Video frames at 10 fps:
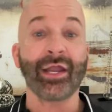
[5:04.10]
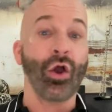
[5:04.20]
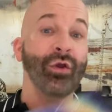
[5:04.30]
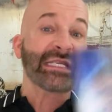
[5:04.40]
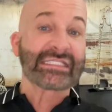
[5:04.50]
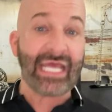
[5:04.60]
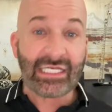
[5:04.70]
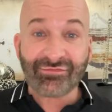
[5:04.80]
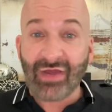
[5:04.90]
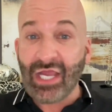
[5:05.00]
already
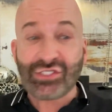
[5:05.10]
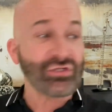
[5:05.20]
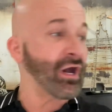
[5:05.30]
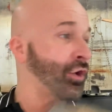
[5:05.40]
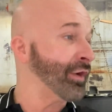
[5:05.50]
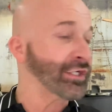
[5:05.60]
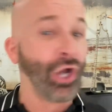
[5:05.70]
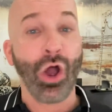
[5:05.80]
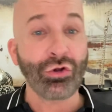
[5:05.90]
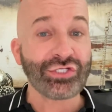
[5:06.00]
sanctified you, God already
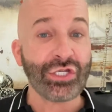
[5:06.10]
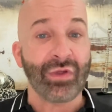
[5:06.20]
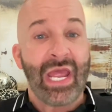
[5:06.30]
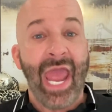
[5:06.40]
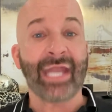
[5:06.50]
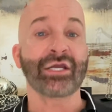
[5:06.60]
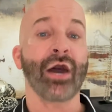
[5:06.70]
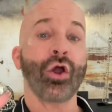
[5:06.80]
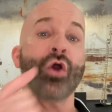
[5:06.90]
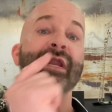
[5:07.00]
called you, and
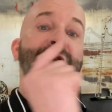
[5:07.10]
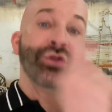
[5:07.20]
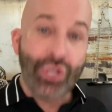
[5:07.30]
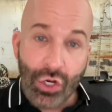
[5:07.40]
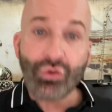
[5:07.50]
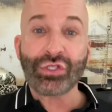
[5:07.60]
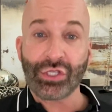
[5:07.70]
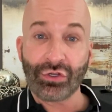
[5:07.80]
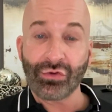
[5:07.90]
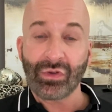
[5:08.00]
God already knew
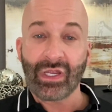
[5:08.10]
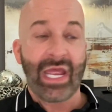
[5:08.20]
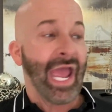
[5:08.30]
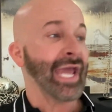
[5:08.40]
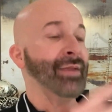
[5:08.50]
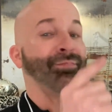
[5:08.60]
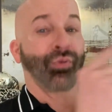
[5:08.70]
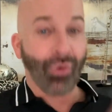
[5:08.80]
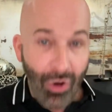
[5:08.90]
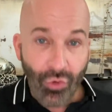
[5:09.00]
you and
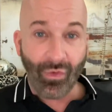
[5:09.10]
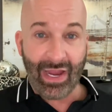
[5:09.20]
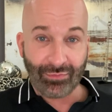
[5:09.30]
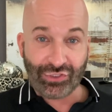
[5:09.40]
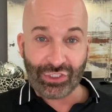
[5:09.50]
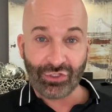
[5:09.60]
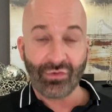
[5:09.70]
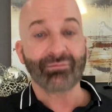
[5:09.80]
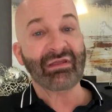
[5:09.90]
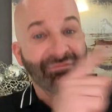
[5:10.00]
programmed you
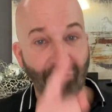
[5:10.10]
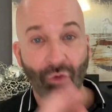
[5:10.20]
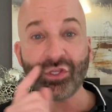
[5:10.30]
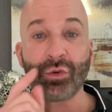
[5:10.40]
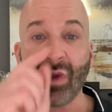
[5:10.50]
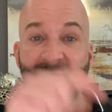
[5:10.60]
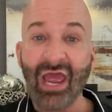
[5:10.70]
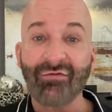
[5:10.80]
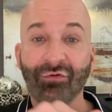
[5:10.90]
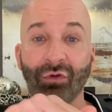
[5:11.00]
before you were
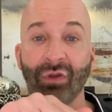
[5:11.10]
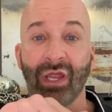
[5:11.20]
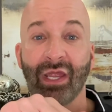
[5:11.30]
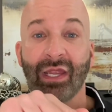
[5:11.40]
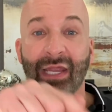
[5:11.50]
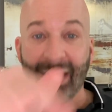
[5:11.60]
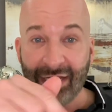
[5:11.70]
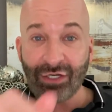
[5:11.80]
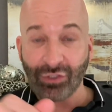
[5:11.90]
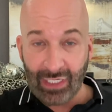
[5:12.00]
ever
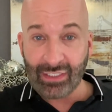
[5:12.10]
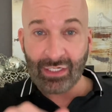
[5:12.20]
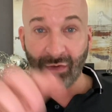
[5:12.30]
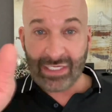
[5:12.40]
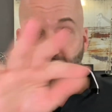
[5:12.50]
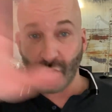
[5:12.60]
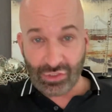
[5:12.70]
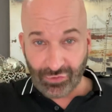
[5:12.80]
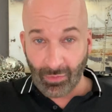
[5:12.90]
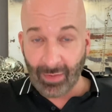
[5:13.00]
in
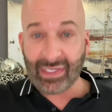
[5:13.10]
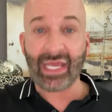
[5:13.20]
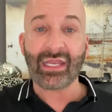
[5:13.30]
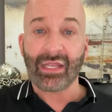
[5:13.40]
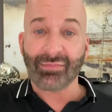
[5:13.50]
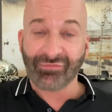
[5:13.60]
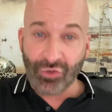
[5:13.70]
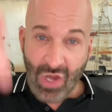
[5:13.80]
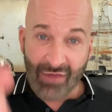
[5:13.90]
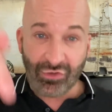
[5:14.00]
intercourse with your mom and dad, before
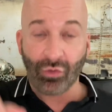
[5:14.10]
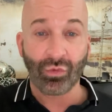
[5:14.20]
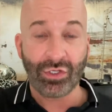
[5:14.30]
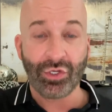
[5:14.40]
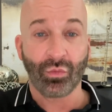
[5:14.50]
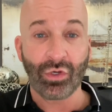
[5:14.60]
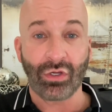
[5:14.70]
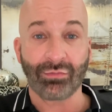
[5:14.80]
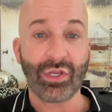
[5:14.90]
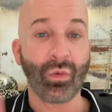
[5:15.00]
you ever in your
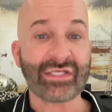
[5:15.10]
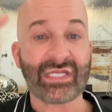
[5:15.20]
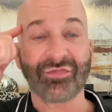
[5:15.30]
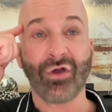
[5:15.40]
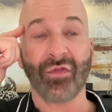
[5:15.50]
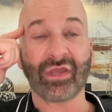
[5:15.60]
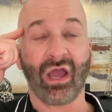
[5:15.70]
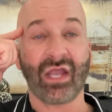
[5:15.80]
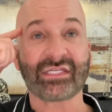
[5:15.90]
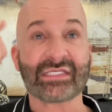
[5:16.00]
womb. You wasn't a thought that
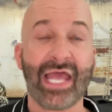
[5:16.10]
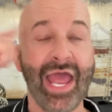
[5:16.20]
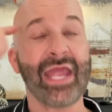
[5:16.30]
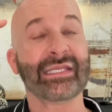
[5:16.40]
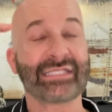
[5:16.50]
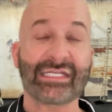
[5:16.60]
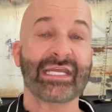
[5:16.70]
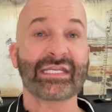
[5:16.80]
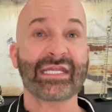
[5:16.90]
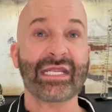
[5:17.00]
God says, hey, ding,
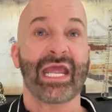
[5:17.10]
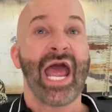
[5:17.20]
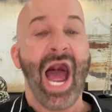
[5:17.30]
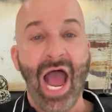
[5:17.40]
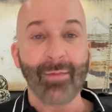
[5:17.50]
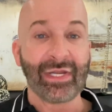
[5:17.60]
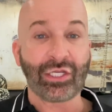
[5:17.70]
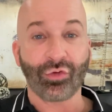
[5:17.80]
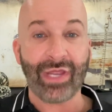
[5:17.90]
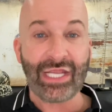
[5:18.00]
ding, ding, I'm going to
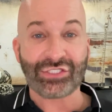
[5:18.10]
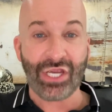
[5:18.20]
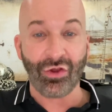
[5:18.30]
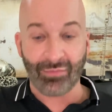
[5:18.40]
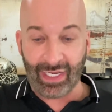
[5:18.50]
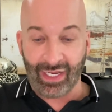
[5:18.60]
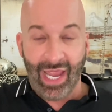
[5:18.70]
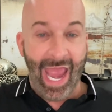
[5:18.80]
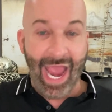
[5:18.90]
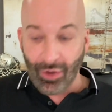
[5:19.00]
create Jeremy
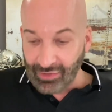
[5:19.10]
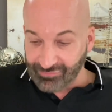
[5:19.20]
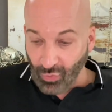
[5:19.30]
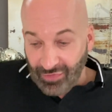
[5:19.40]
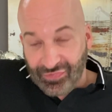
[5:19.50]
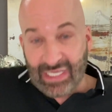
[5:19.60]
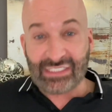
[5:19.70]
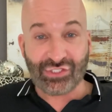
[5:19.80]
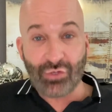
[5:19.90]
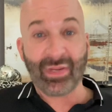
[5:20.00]
out of what
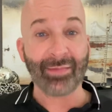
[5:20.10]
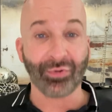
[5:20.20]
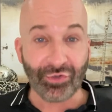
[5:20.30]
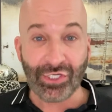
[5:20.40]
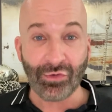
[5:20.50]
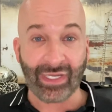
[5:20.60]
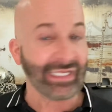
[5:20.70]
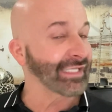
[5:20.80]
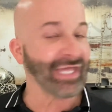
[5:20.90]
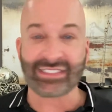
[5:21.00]
these two people are doing.
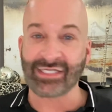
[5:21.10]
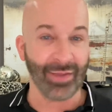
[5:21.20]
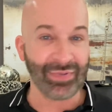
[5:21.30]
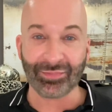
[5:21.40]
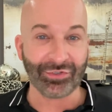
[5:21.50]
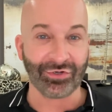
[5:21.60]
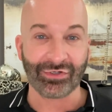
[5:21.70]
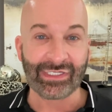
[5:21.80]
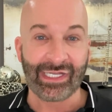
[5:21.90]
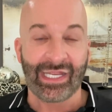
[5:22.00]
That's not
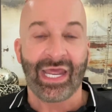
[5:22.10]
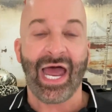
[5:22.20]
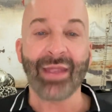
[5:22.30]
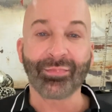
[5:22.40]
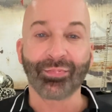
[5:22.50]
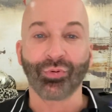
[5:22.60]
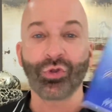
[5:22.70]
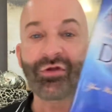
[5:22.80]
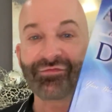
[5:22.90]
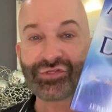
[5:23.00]
biblical. I
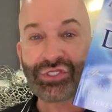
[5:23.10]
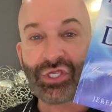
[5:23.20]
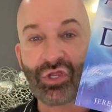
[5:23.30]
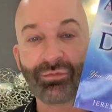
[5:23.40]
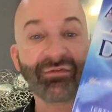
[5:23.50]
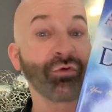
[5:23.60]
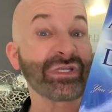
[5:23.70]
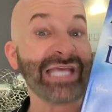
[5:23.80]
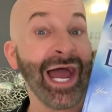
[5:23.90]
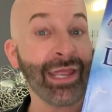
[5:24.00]
proved to you before
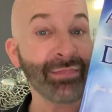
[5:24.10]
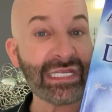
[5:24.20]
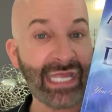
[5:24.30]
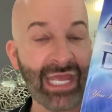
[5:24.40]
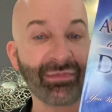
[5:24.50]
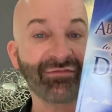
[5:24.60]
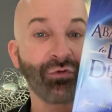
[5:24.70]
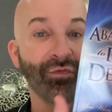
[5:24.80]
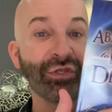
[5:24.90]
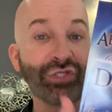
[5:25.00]
time began,
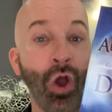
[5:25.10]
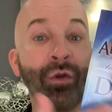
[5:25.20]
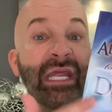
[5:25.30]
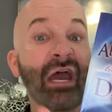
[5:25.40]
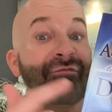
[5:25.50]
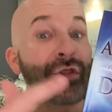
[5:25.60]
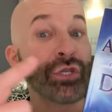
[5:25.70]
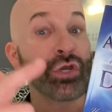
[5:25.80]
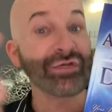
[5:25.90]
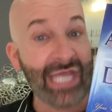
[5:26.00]
before the dawning of the
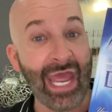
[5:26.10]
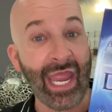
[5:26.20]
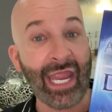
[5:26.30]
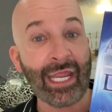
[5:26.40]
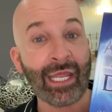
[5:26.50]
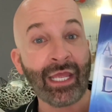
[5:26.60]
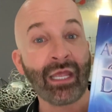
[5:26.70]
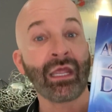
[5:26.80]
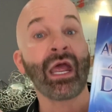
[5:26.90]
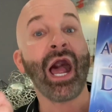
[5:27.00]
new day,
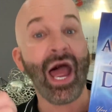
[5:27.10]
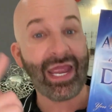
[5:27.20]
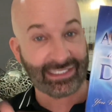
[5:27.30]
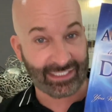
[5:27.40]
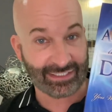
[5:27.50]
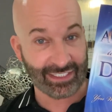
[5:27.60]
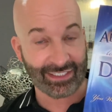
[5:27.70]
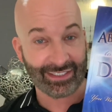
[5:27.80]
I existed.